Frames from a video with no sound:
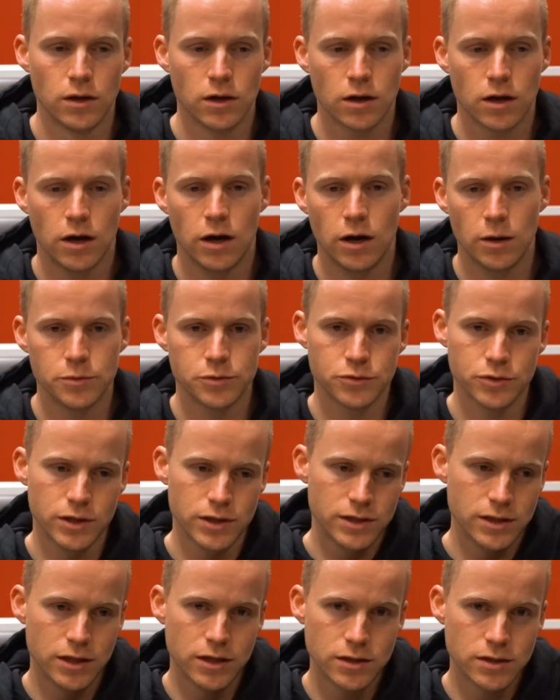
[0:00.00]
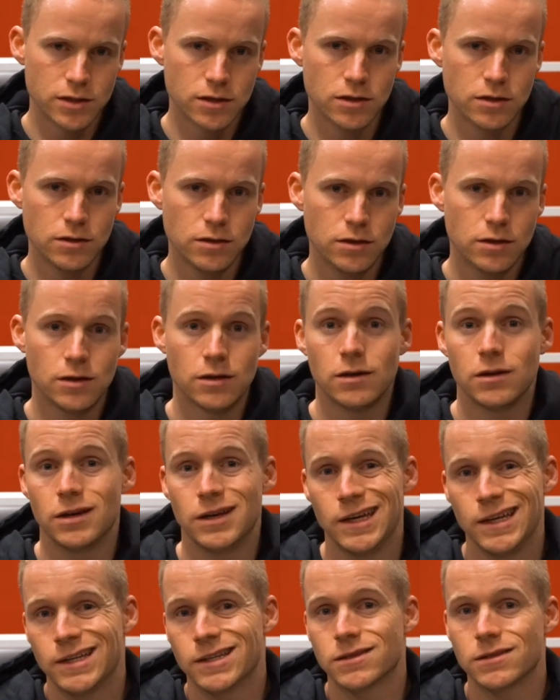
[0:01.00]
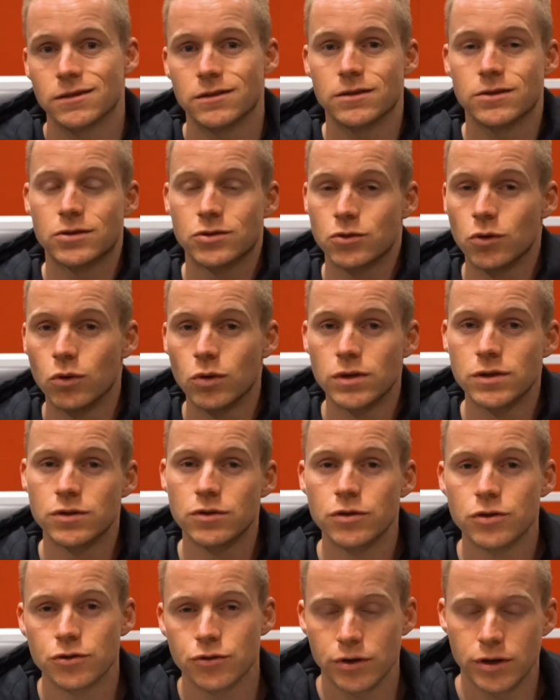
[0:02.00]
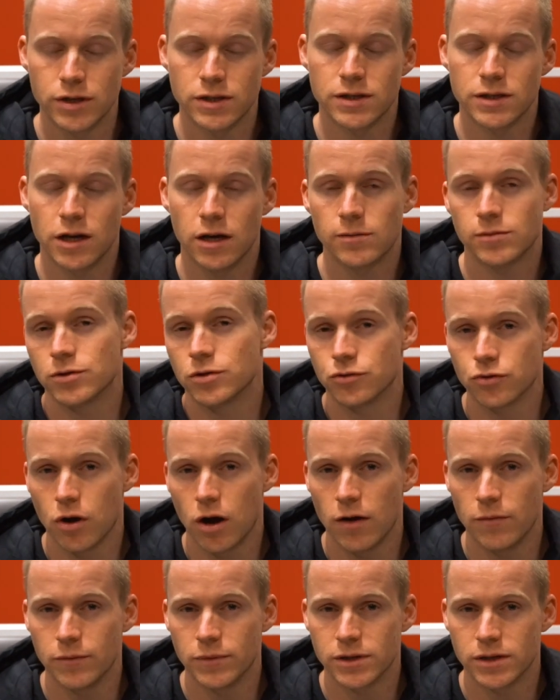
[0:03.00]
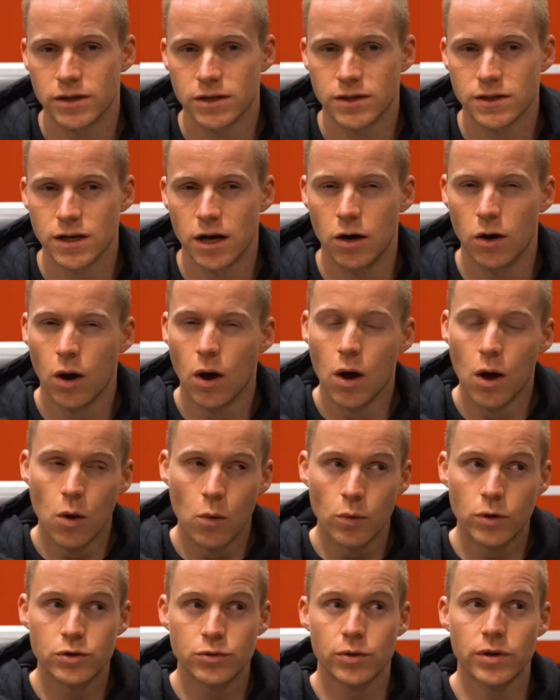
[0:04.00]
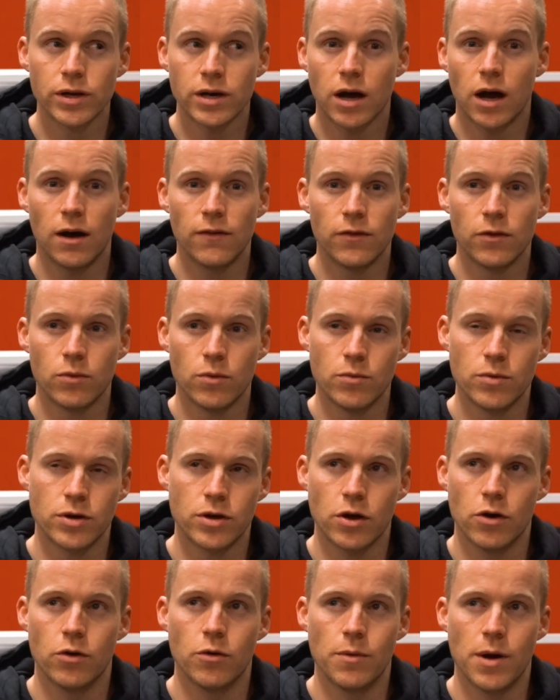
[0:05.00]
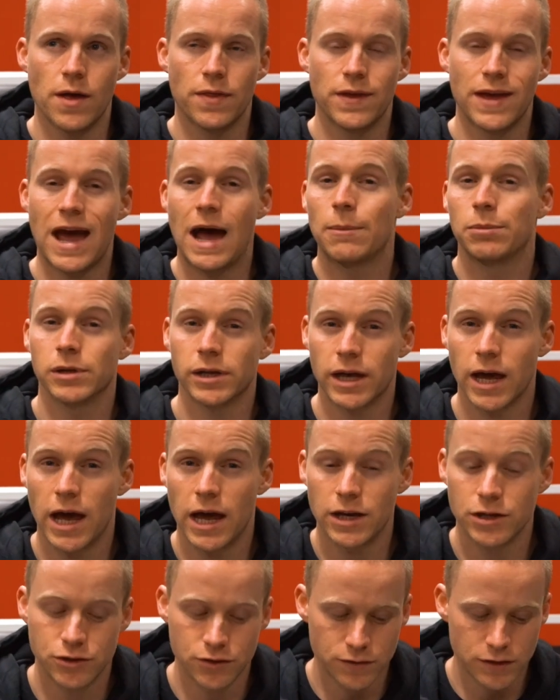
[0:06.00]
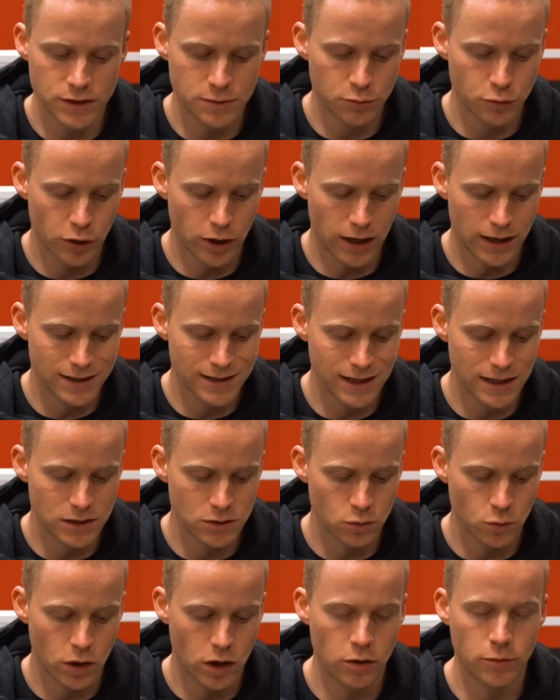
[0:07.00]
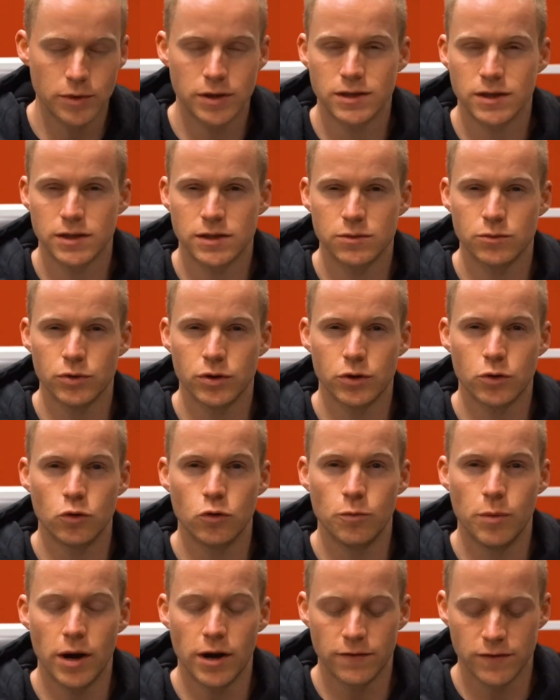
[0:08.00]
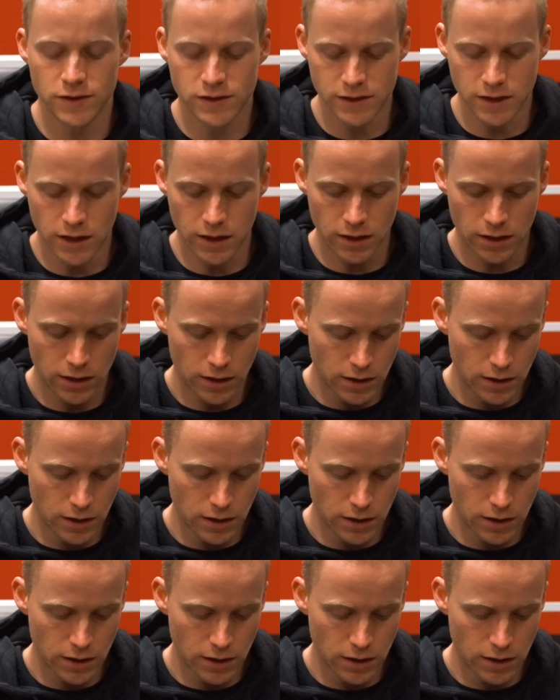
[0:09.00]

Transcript: Carbs release insulin, Insulin stores nutrients and helps to drive them to the cell, which we're going to cover when we go about the application of this product as well, because there's some really cool benefits there.